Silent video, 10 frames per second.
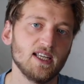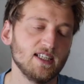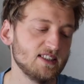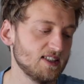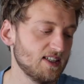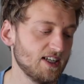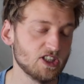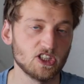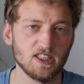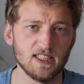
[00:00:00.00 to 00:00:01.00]
is that
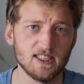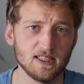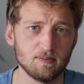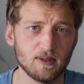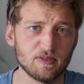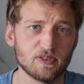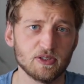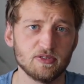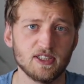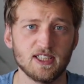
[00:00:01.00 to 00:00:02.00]
actually the buffer
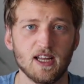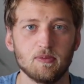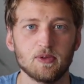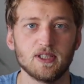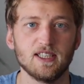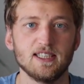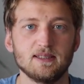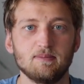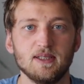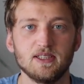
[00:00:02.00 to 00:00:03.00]
of the camera is
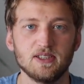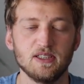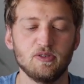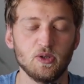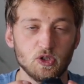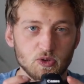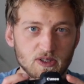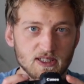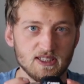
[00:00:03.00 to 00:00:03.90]
bigger if you shoot in